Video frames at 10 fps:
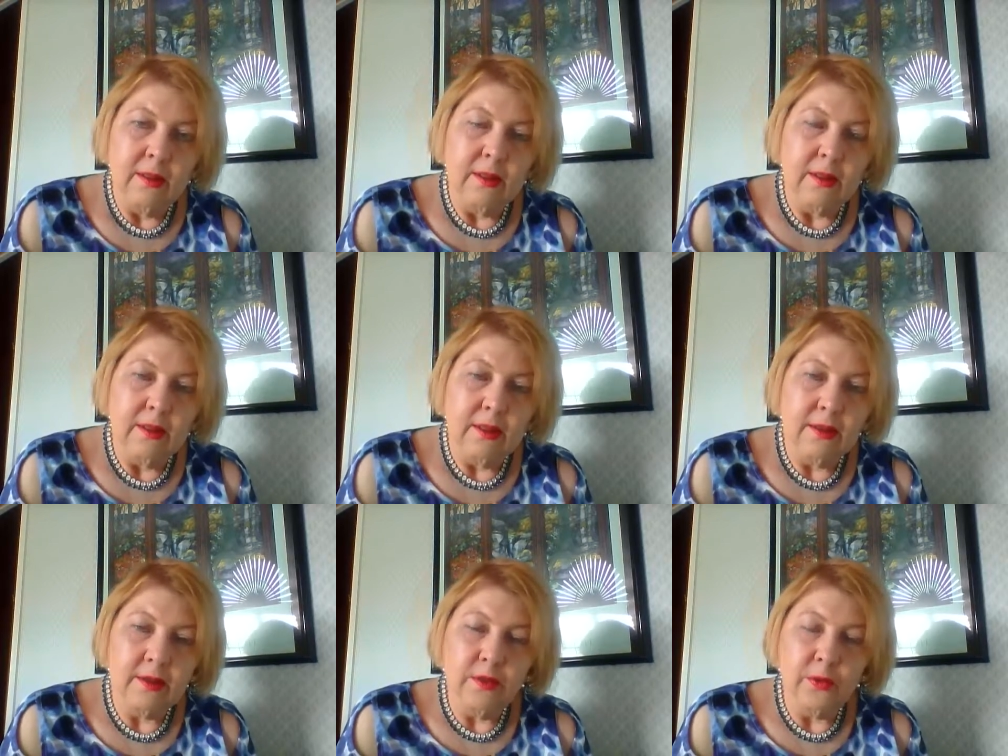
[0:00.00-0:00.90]

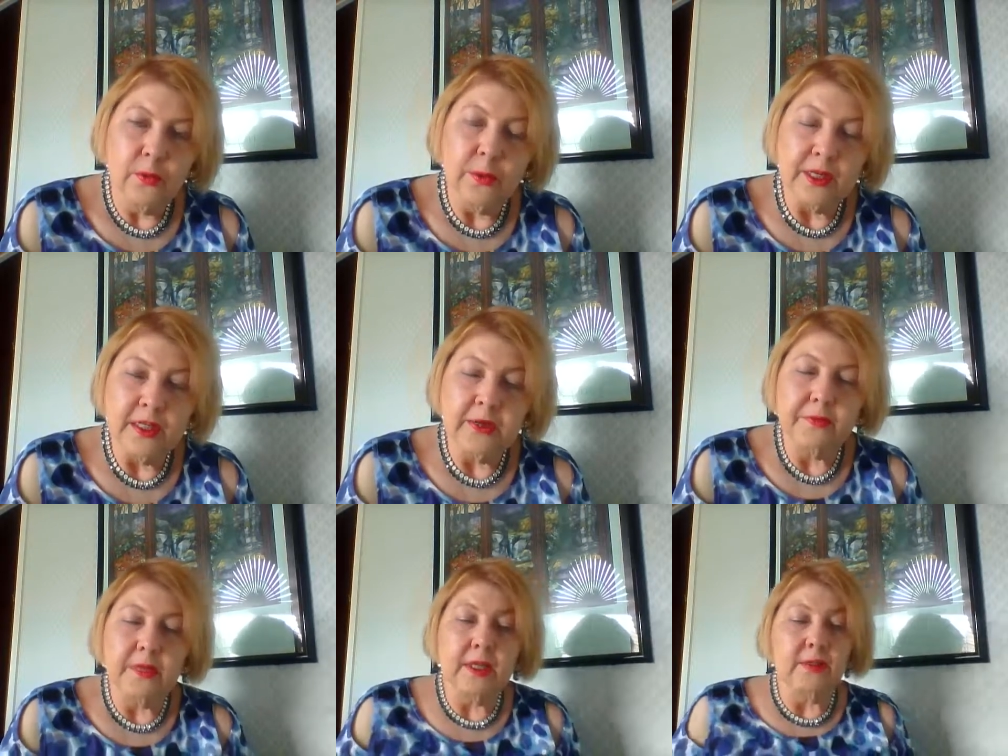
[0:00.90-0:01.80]
uh,
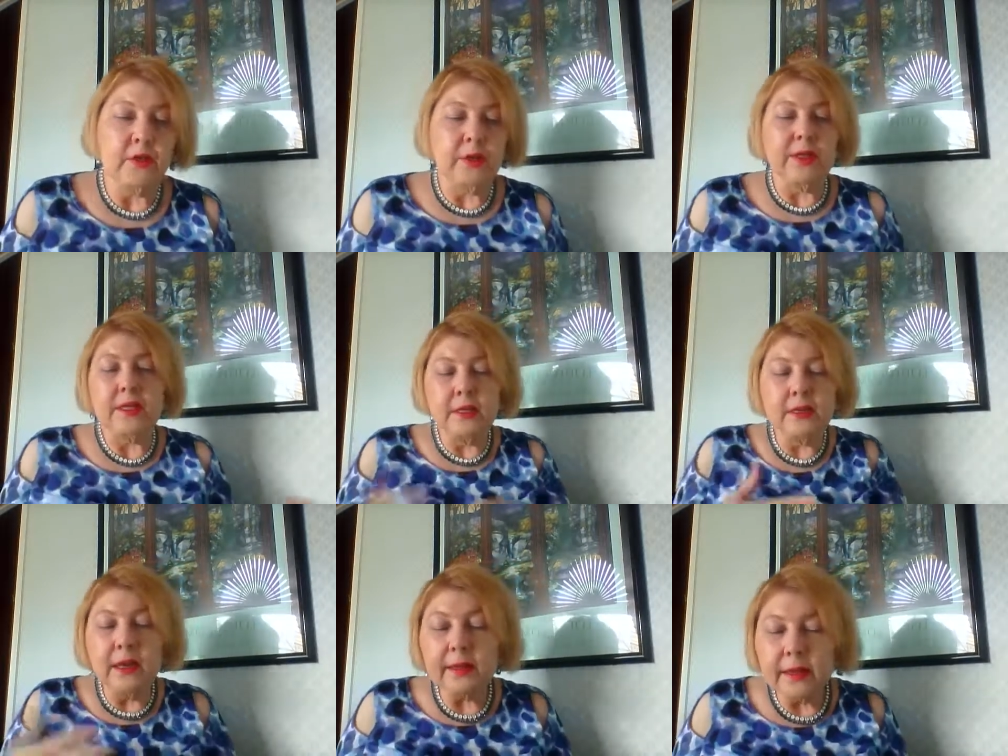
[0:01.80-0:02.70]
2017, so they did
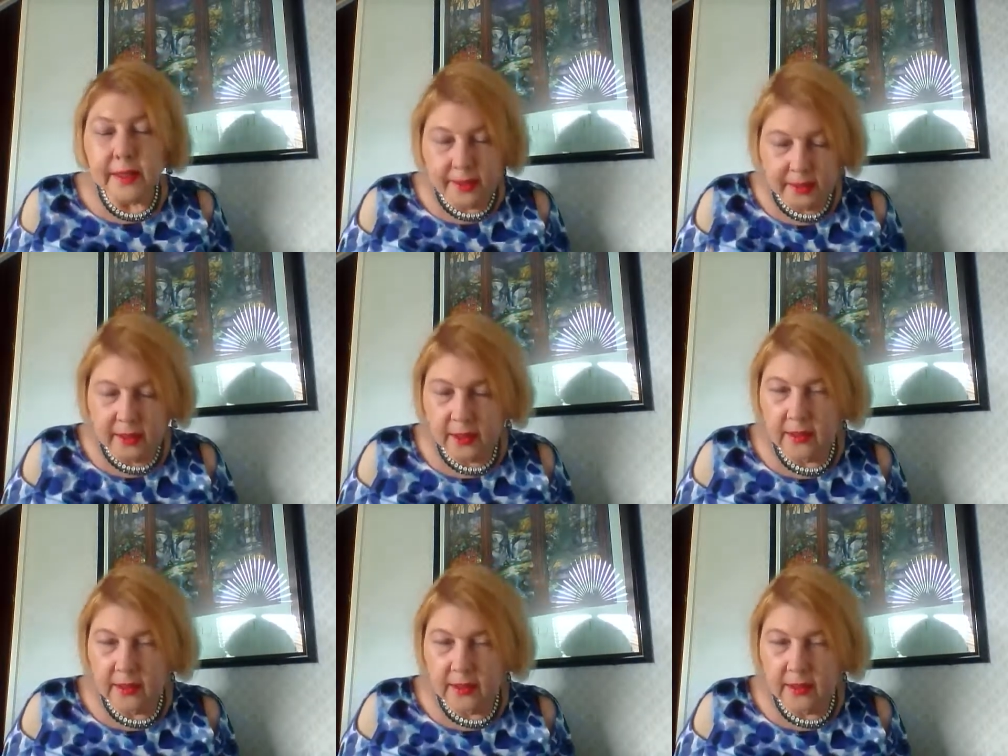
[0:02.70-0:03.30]
nothing